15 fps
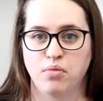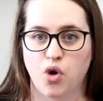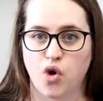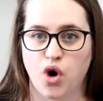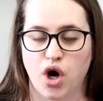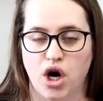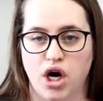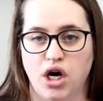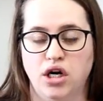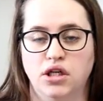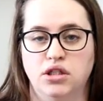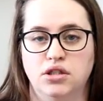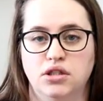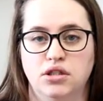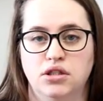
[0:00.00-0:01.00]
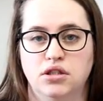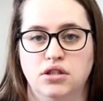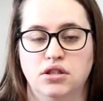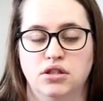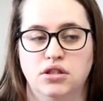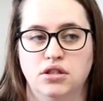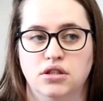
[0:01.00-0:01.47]
more
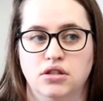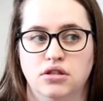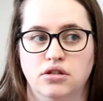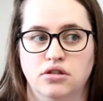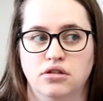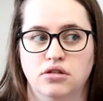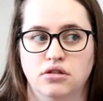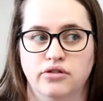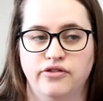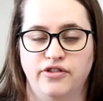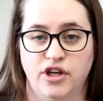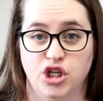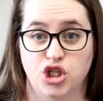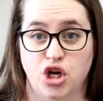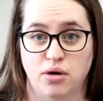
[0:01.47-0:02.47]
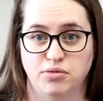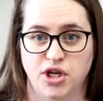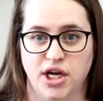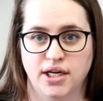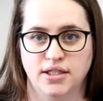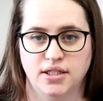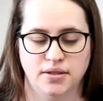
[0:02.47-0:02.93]
finished
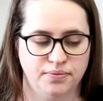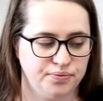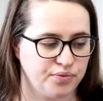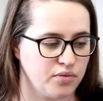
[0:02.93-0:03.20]
object.